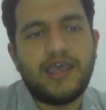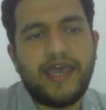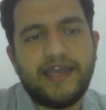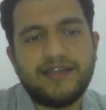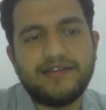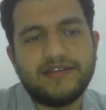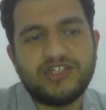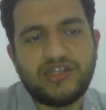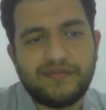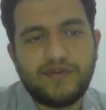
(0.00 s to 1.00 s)
And
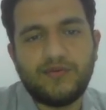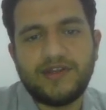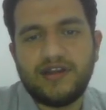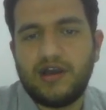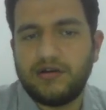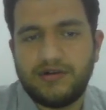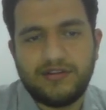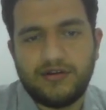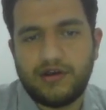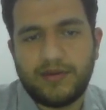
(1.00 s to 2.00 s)
HSV1, I
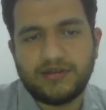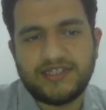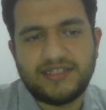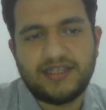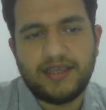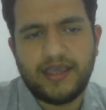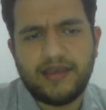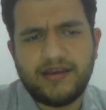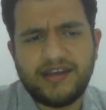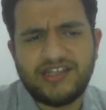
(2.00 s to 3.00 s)
already know about it.
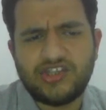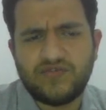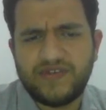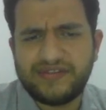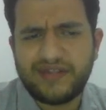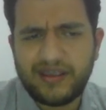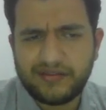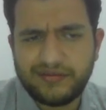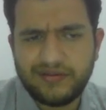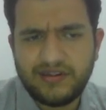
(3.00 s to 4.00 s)

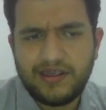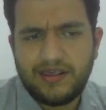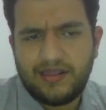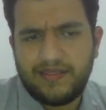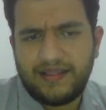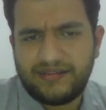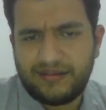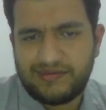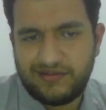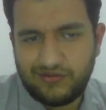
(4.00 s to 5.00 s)
HSV6, that
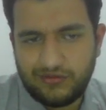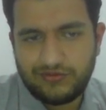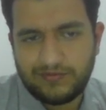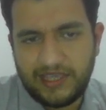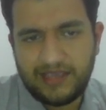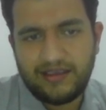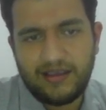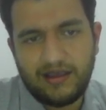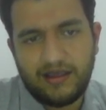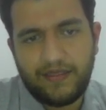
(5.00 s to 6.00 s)
sounds new to me.
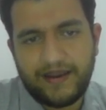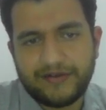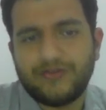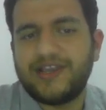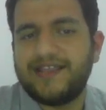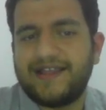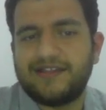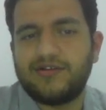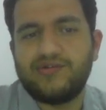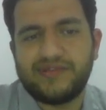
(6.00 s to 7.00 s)
They are talking that
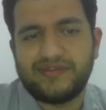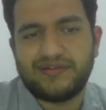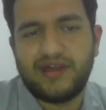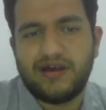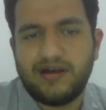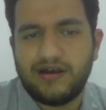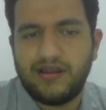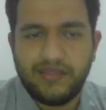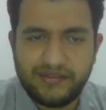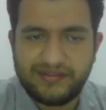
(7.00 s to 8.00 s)
it causes
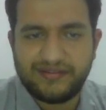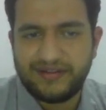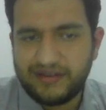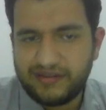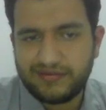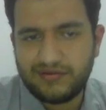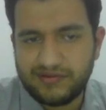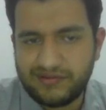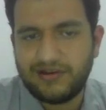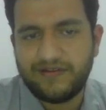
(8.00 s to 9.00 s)
this disease,
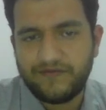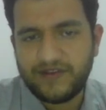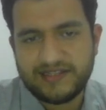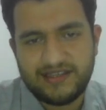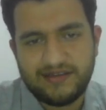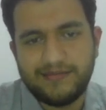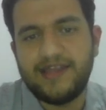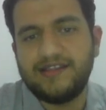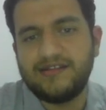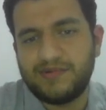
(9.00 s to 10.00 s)
roseola infantum,
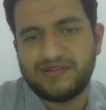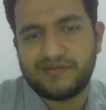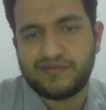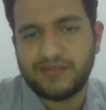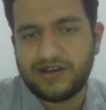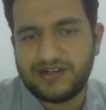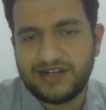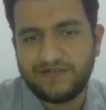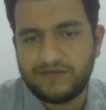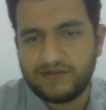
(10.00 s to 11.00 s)
and it presents with a
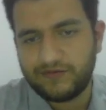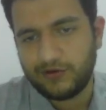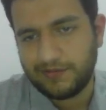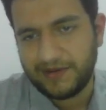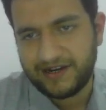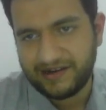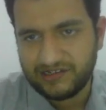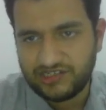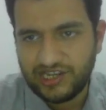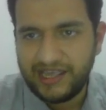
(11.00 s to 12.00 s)
high-grade fever followed by a
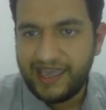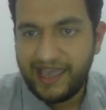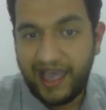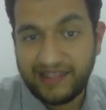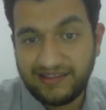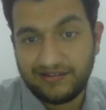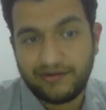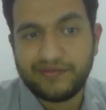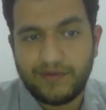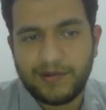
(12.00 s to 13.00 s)
rash, and it
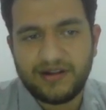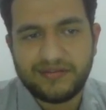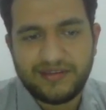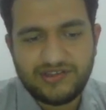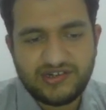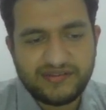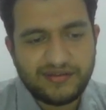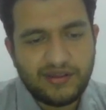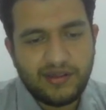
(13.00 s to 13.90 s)
causes febrile seizures.